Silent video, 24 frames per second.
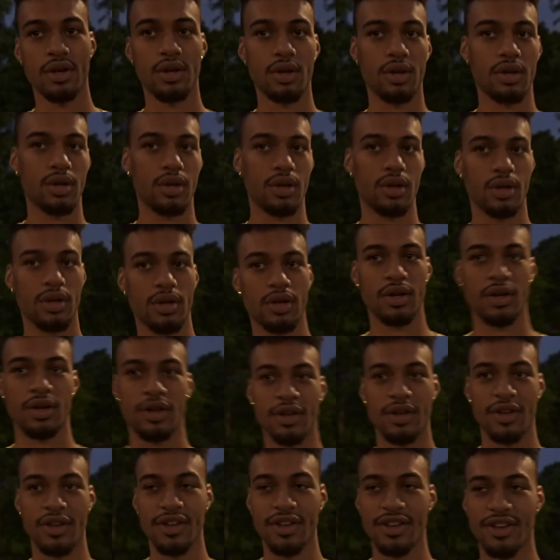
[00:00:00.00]
the lyrics to Throw
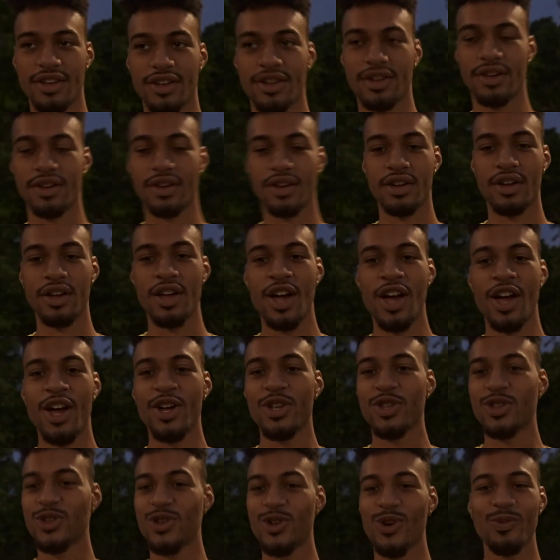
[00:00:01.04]
Baby.
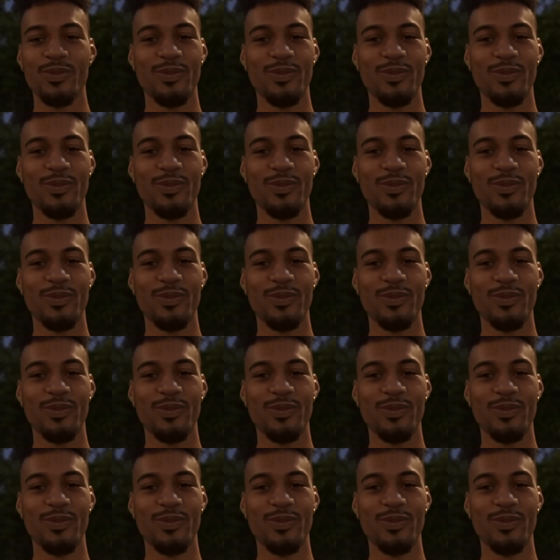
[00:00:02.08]
The